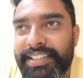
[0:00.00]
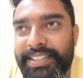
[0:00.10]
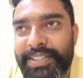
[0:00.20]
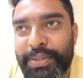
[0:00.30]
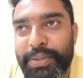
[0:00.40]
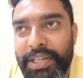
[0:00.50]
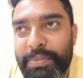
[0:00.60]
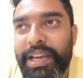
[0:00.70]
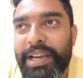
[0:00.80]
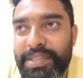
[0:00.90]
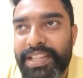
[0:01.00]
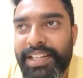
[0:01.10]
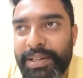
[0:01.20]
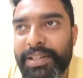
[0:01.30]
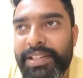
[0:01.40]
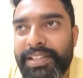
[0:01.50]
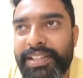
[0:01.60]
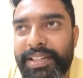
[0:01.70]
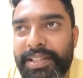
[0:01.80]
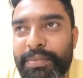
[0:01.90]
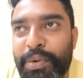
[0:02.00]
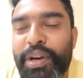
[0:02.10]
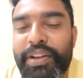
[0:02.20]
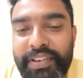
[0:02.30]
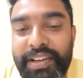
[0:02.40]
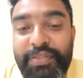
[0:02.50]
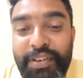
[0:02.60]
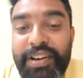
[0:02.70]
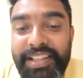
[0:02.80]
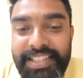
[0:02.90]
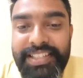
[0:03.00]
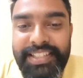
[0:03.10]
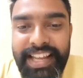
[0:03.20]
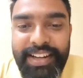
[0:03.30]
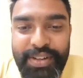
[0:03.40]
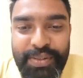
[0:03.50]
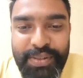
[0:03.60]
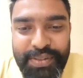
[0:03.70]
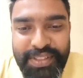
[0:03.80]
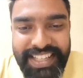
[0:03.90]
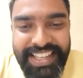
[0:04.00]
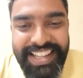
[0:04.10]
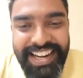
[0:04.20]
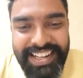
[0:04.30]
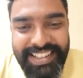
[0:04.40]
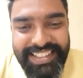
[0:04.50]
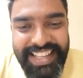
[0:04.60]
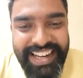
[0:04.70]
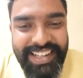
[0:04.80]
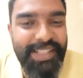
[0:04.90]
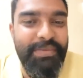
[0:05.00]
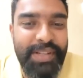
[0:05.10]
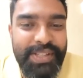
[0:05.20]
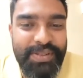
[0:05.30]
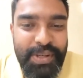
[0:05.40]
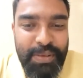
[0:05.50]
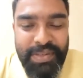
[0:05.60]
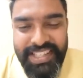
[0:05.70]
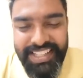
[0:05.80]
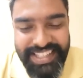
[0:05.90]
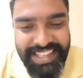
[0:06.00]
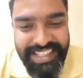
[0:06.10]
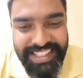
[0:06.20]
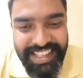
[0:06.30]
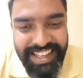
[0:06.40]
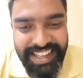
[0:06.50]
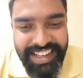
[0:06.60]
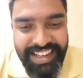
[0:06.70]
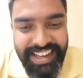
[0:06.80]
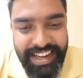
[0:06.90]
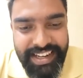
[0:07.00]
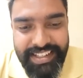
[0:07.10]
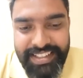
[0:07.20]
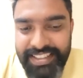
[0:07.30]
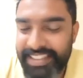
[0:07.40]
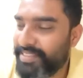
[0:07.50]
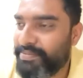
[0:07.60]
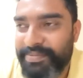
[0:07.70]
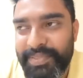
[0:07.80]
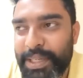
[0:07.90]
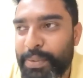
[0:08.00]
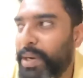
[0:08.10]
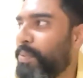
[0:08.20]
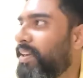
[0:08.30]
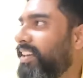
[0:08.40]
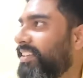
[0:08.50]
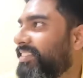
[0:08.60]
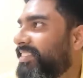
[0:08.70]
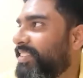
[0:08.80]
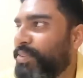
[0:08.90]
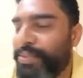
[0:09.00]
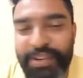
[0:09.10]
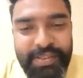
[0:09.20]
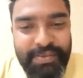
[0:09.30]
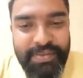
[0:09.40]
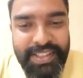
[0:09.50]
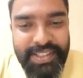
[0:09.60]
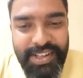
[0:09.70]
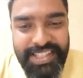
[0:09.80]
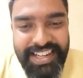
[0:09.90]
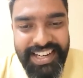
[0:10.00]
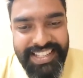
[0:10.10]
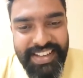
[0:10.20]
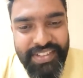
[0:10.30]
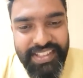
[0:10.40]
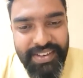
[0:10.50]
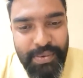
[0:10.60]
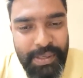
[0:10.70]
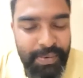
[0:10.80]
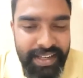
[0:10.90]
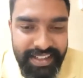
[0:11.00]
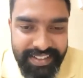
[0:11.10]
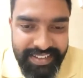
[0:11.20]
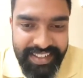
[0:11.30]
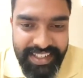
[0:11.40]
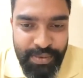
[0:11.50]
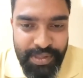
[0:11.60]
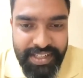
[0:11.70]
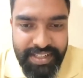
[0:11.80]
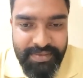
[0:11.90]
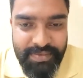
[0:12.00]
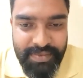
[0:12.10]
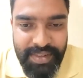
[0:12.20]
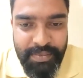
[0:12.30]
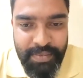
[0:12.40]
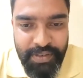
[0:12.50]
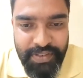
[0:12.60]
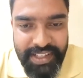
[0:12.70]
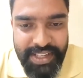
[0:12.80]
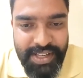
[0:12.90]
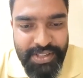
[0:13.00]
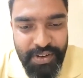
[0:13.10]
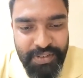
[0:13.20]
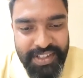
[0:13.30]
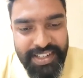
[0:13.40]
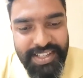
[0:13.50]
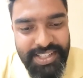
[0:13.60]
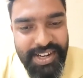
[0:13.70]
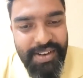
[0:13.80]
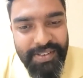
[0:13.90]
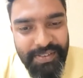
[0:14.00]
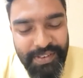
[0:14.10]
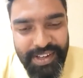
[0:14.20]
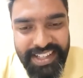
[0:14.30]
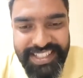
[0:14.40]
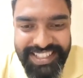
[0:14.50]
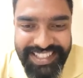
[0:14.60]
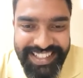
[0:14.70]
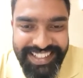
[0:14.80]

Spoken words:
So it becomes a little more difficult for us then to see that our second attempt is going to be a success. And it went well. So with God's grace, everything went well. It was a perfect soft touchdown for us.